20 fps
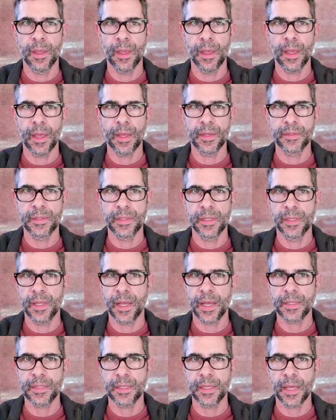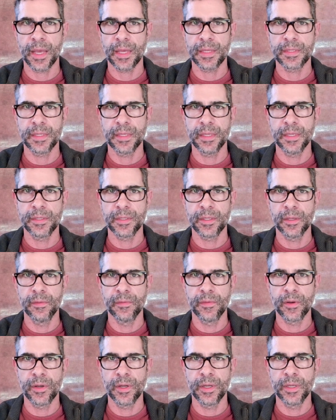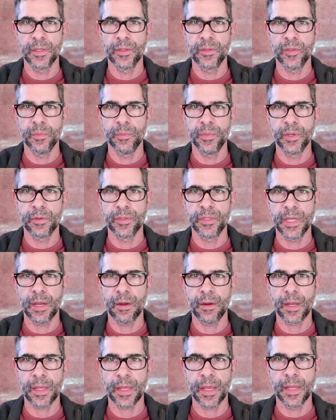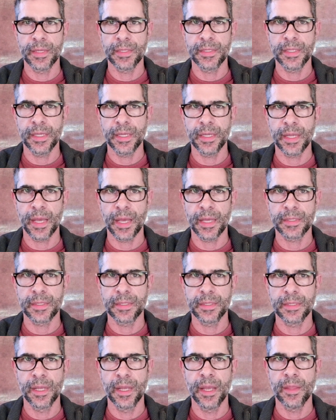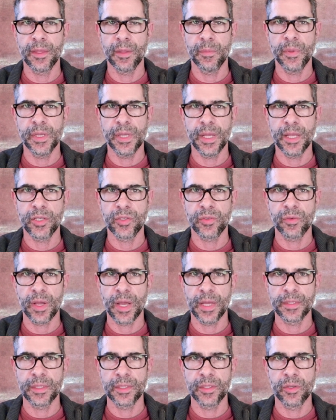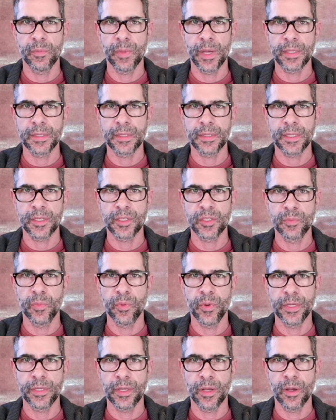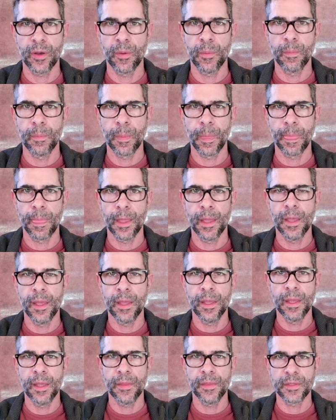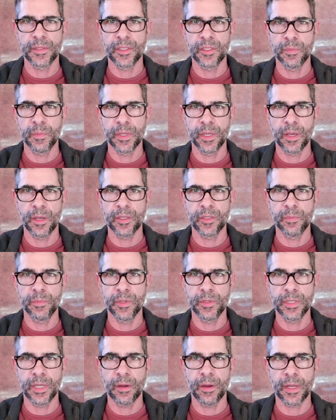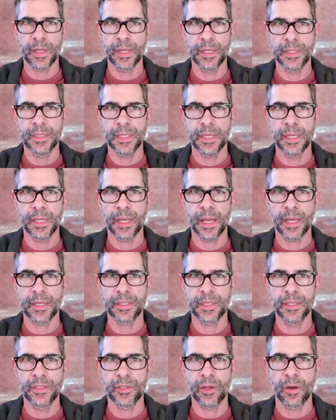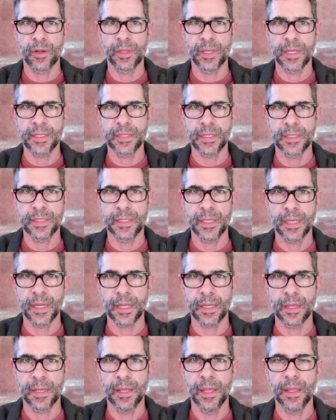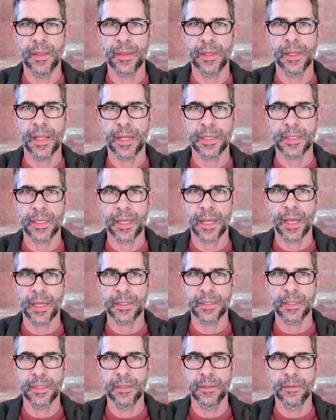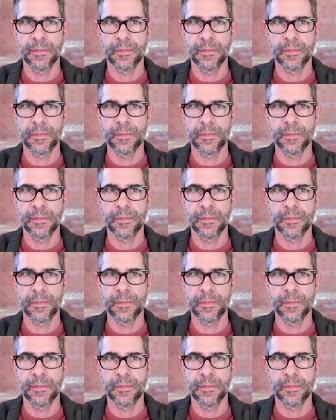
As the lactic acid is converted into butyric and acetic acid, the pH rises to about 6.0. This is because butyric and acetic acids are less acidic than lactic acid.